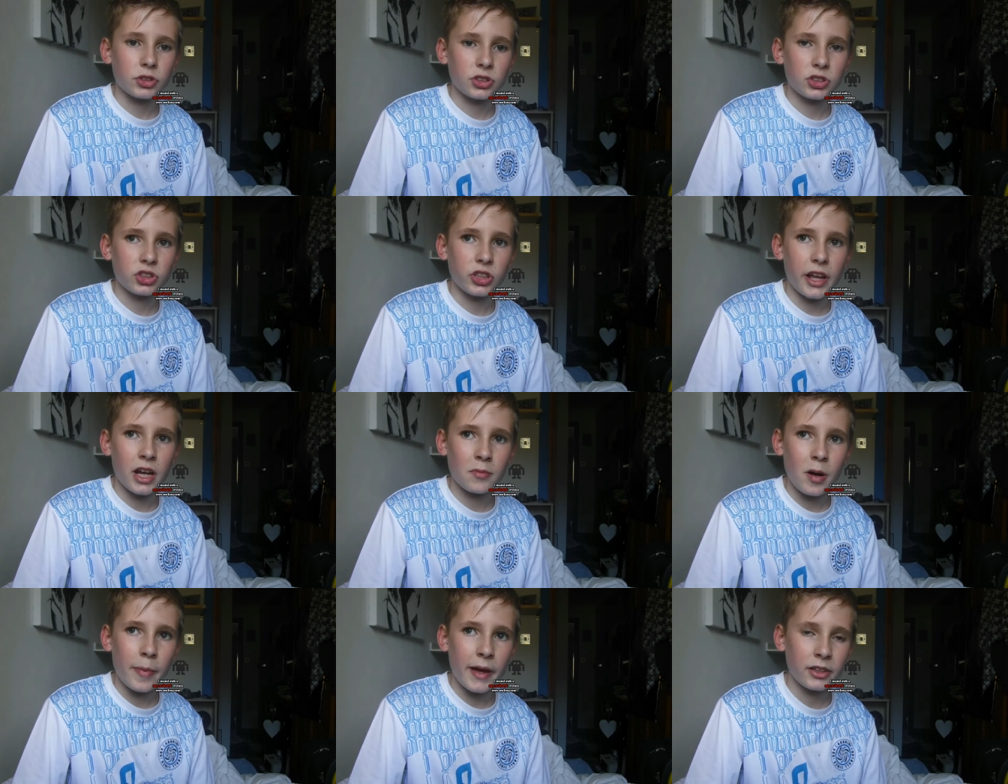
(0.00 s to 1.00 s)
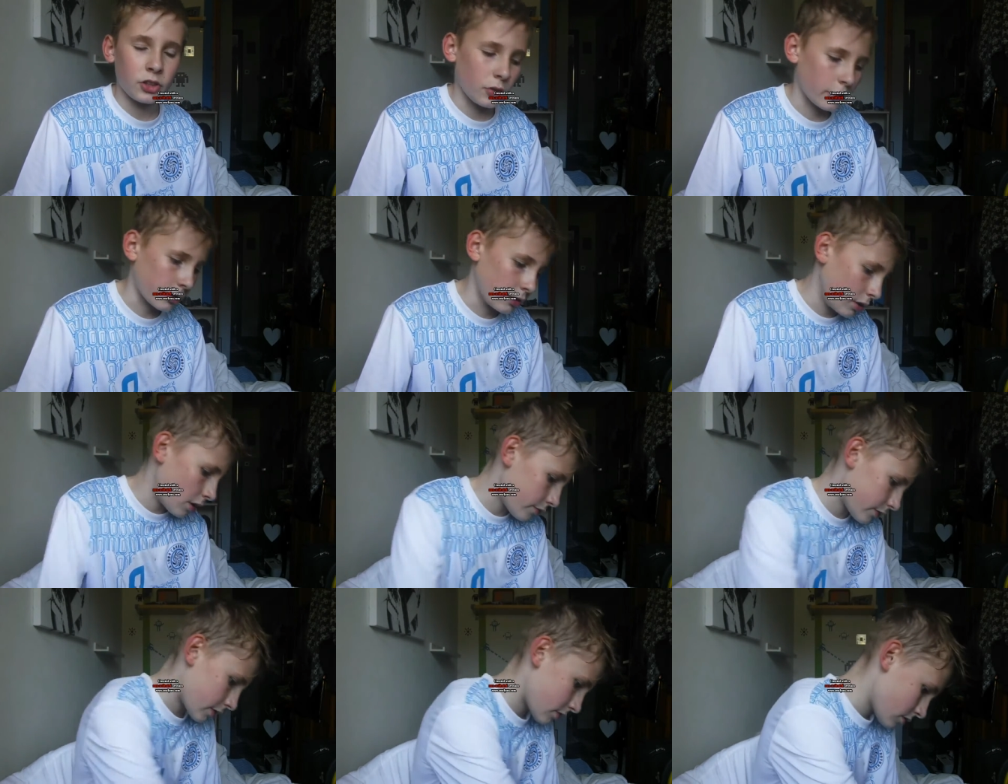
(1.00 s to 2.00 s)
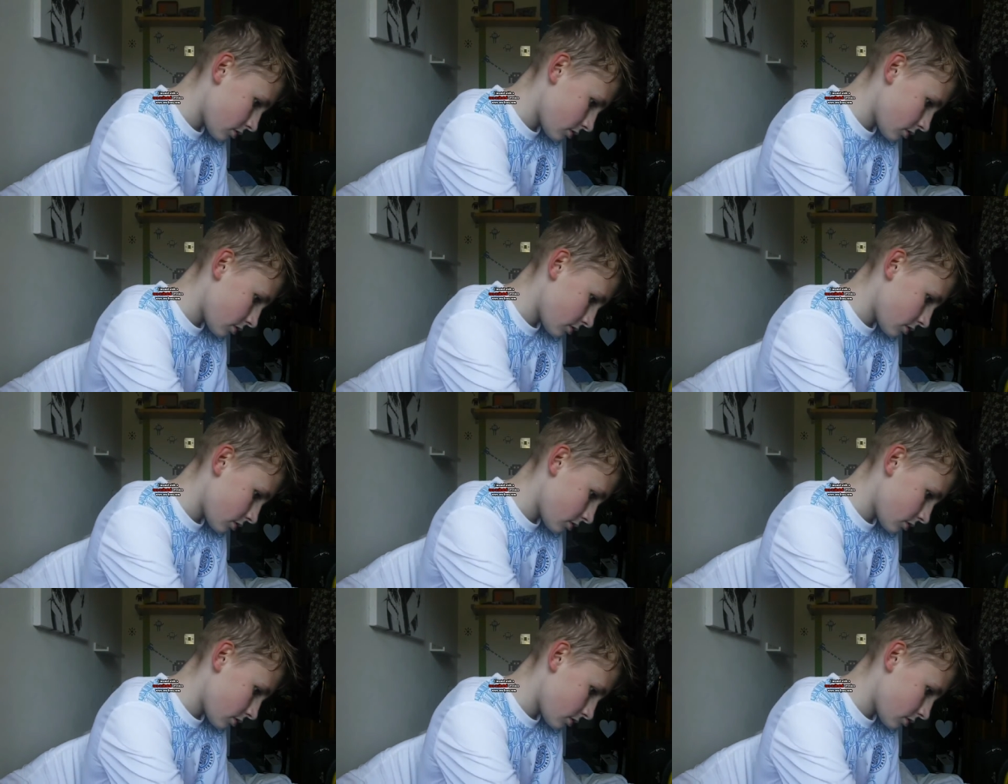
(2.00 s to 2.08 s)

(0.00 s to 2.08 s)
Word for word: just sitting on my bed doing nothing.